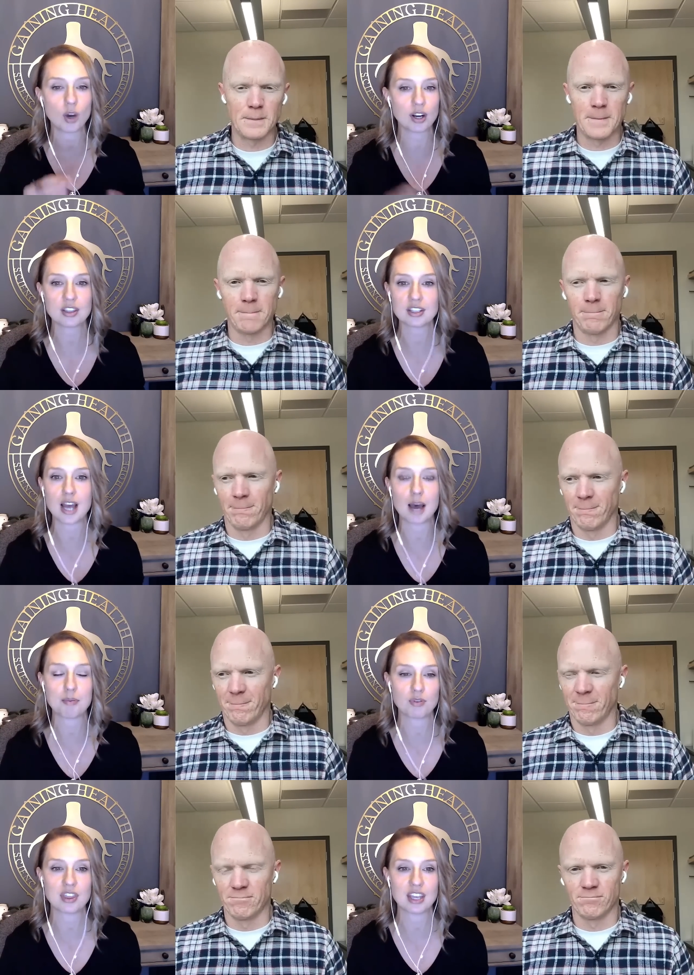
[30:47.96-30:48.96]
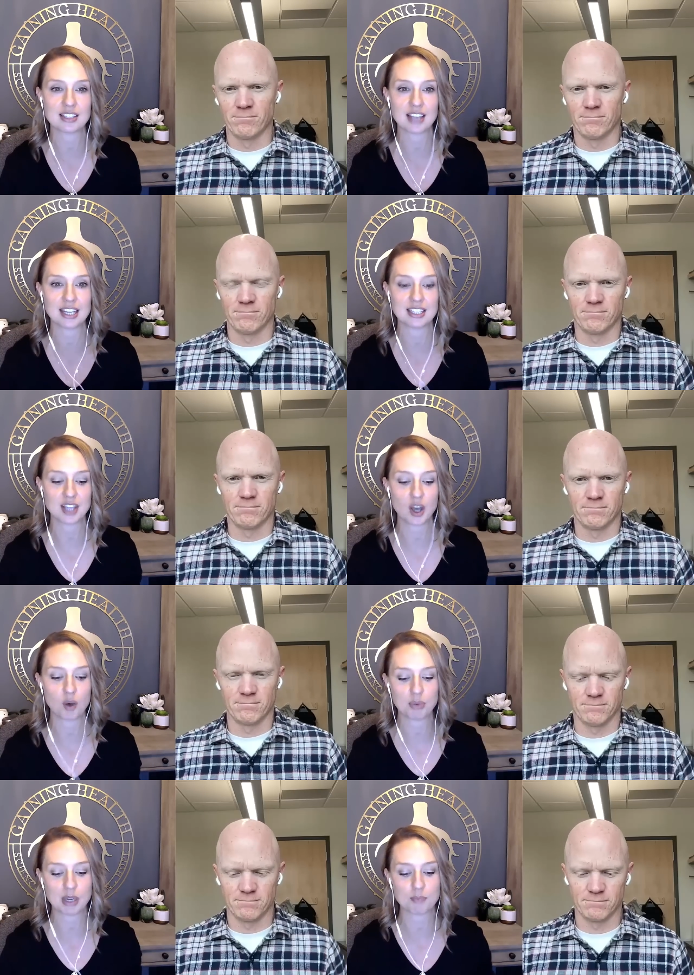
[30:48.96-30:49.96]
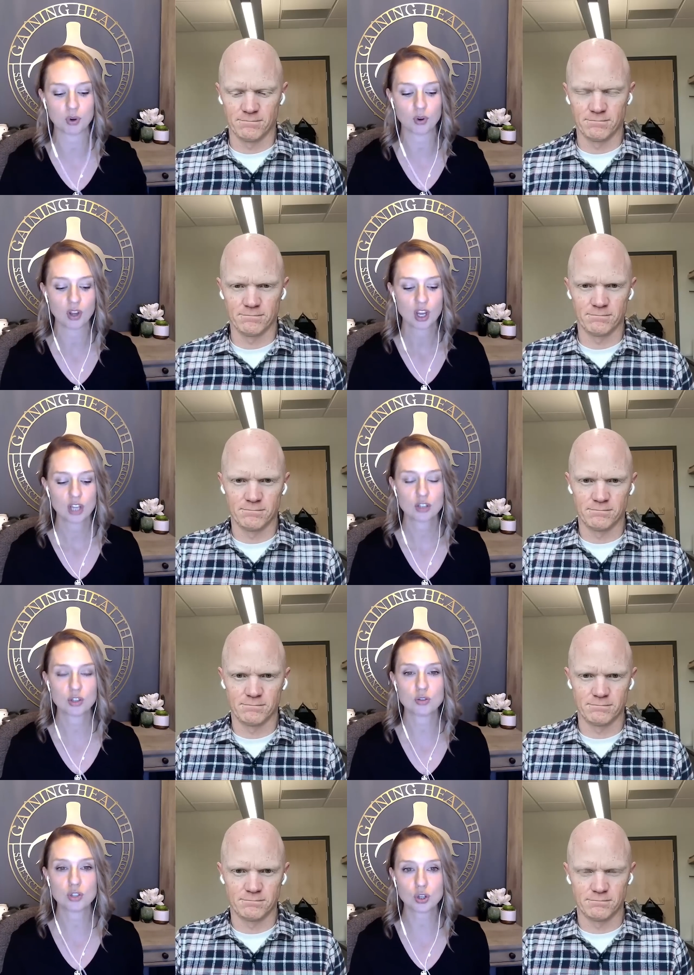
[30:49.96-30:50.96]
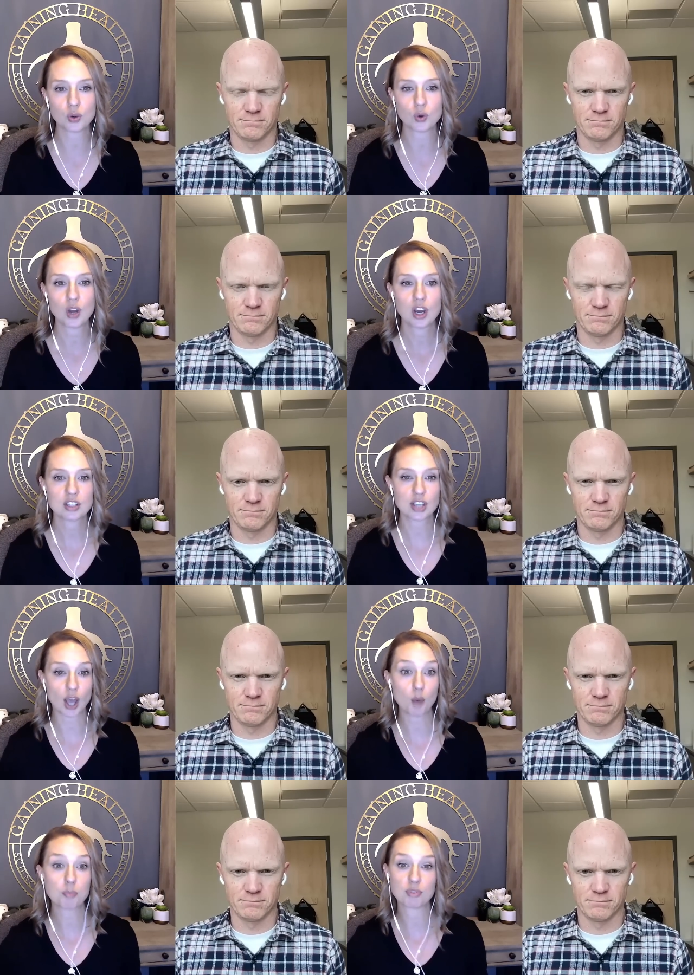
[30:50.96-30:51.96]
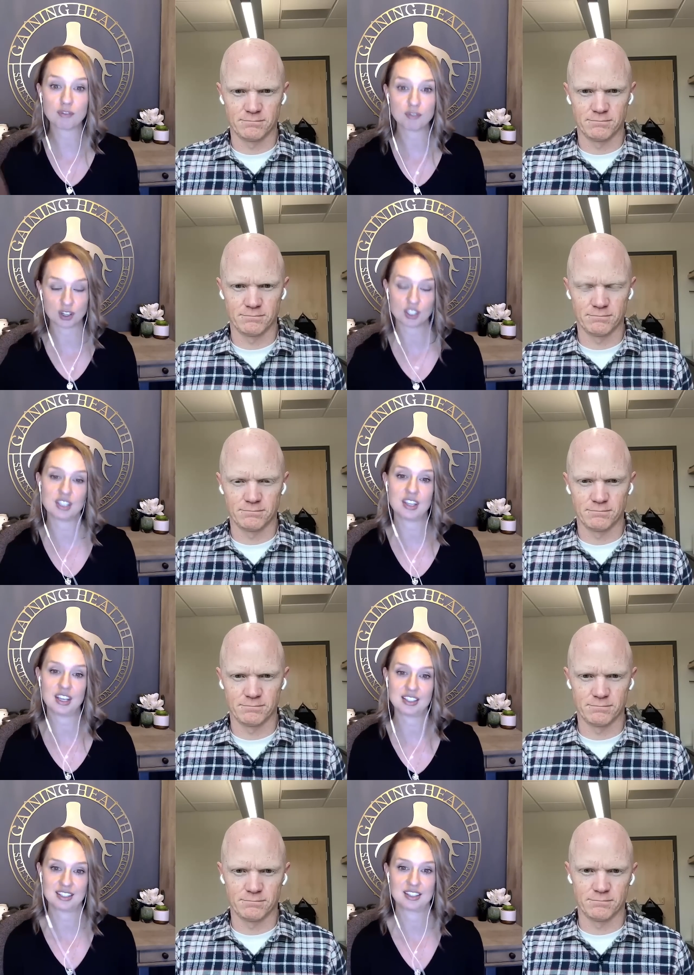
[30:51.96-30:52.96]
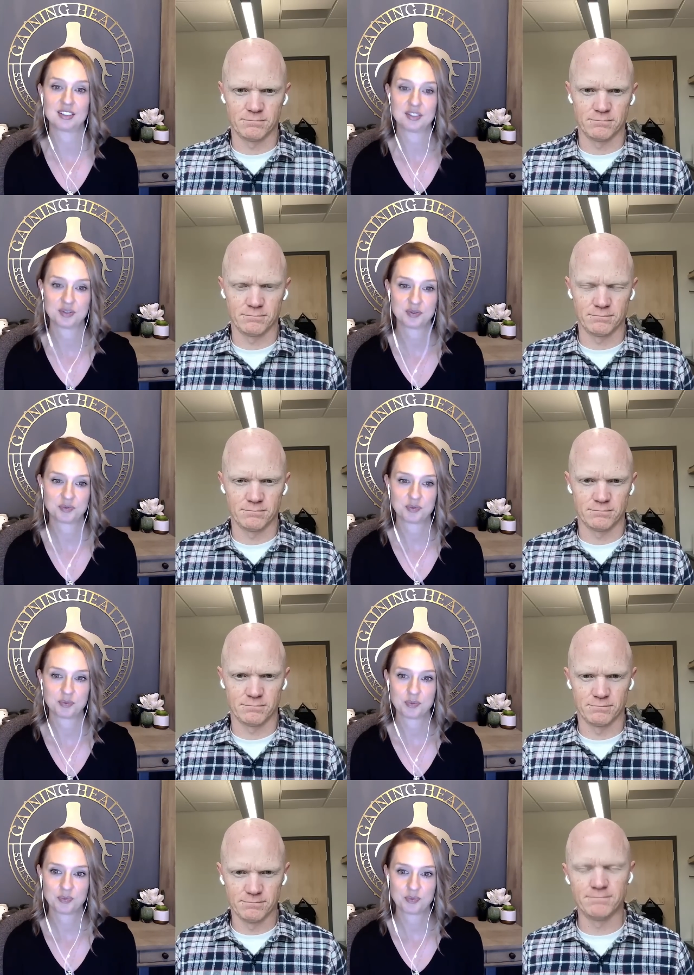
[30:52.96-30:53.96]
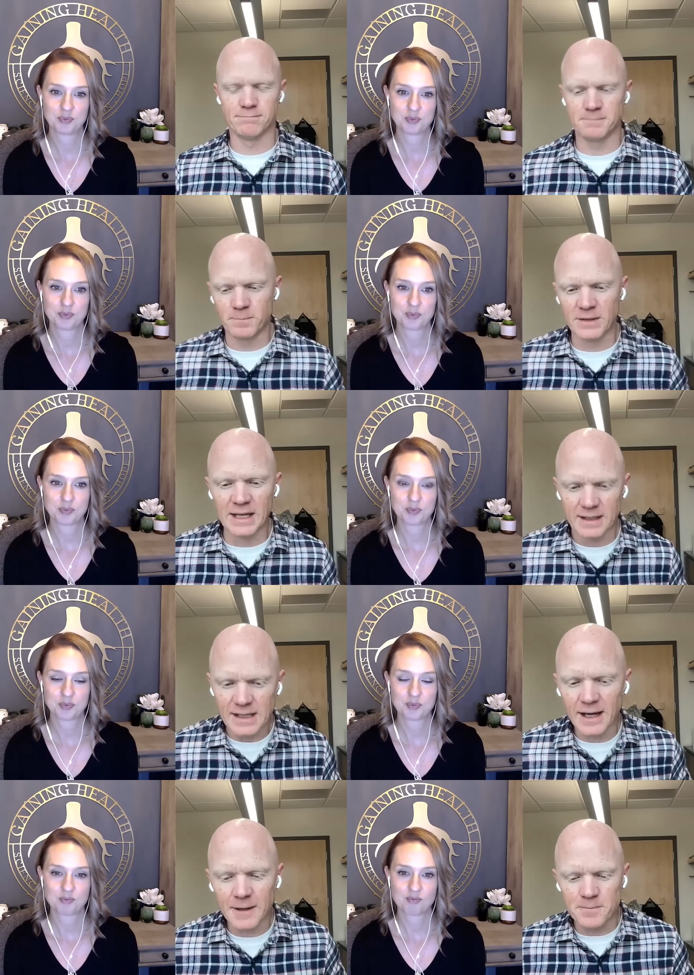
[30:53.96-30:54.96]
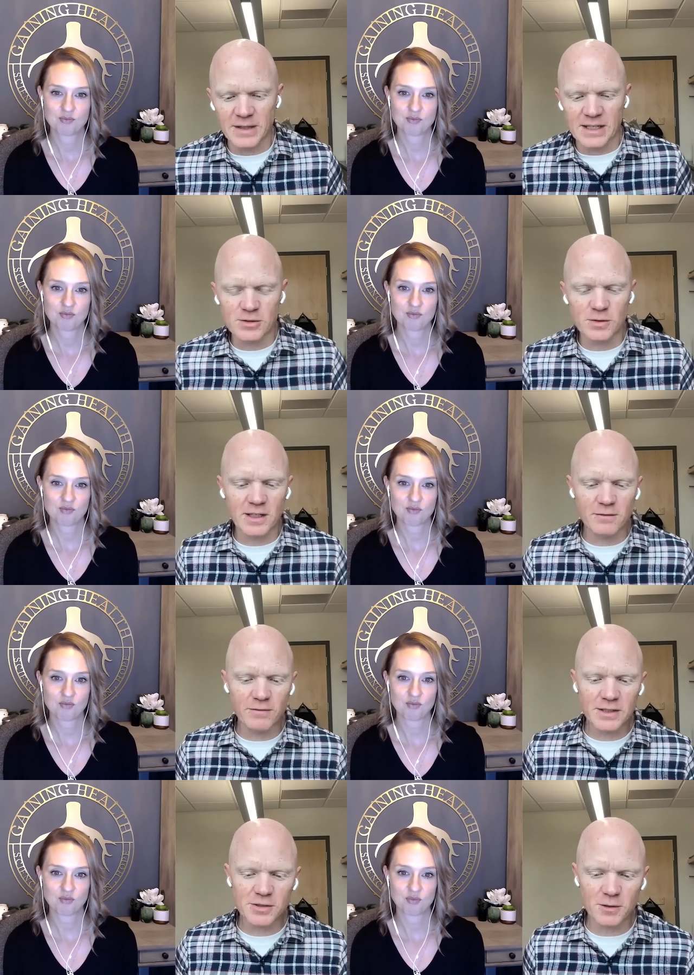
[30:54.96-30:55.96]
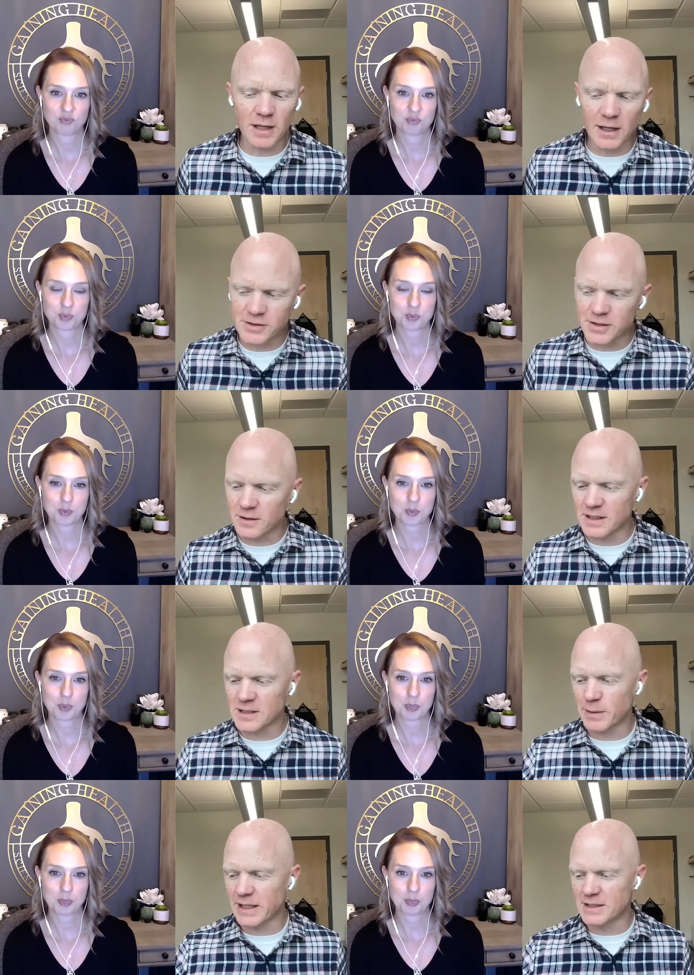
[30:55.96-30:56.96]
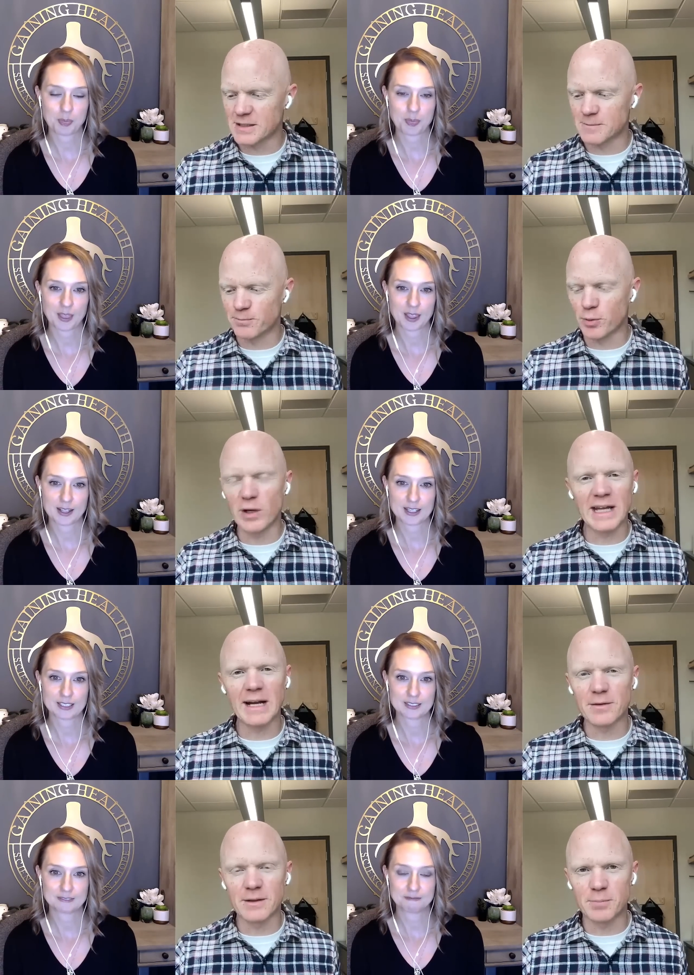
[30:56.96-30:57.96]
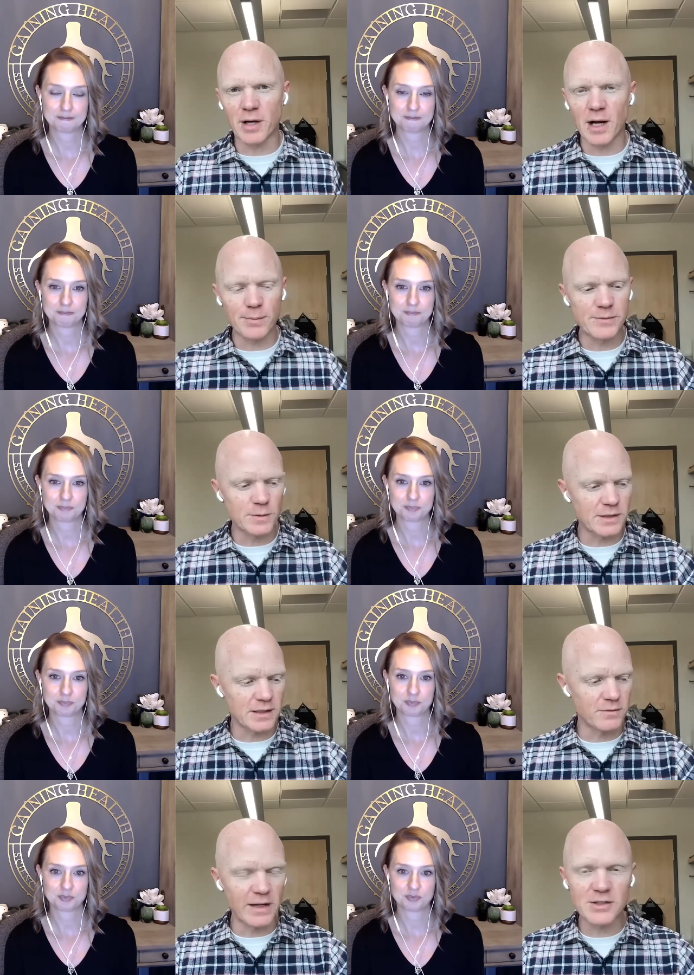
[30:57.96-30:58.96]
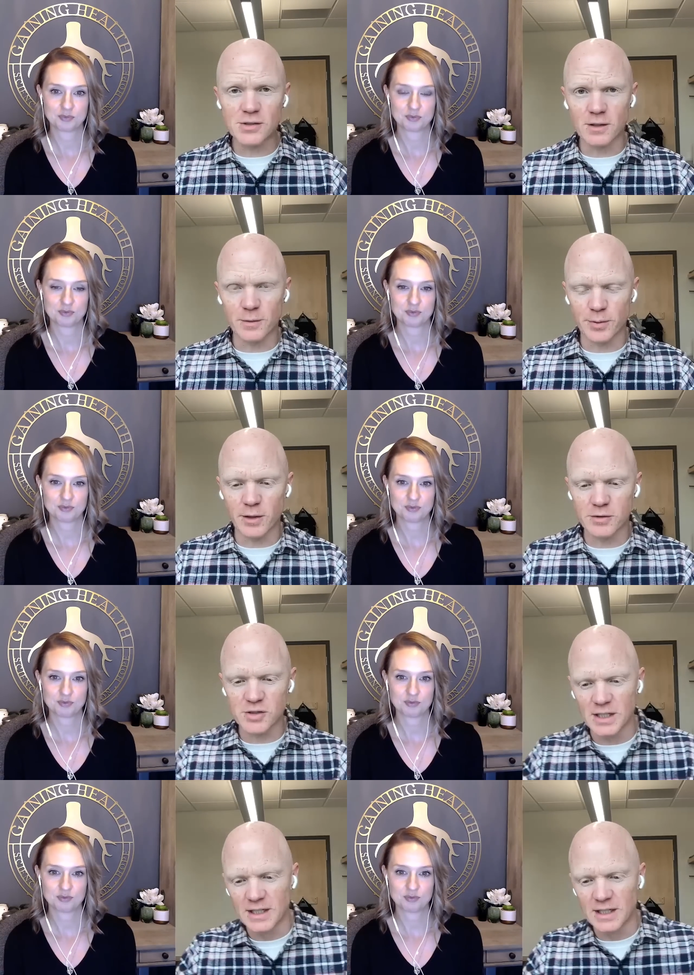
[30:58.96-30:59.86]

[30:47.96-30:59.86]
Speaker 1: know what are the top three things I can tell people to do to help reverse this?
Speaker 2: Mm-hmm. Yeah. So the conventional, I'll start this by just pointing out the problems with the conventional approach,